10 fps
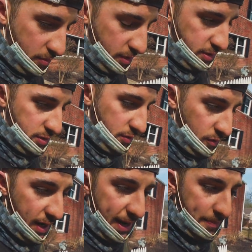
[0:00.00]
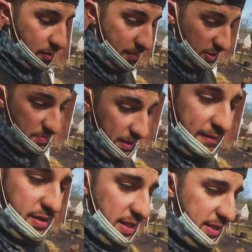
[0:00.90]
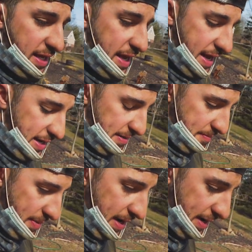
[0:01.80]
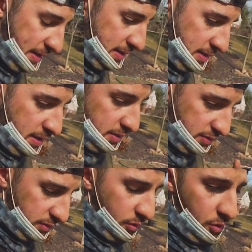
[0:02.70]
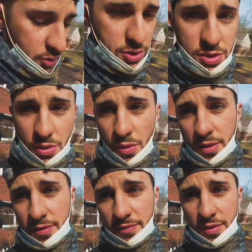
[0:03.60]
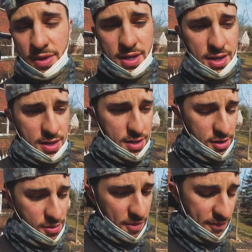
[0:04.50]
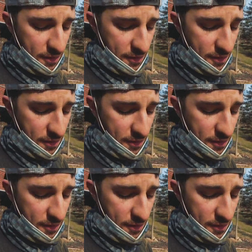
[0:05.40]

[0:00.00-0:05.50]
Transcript: brush. So I pretty much bought everything that they had at my local store for the uh, Harbor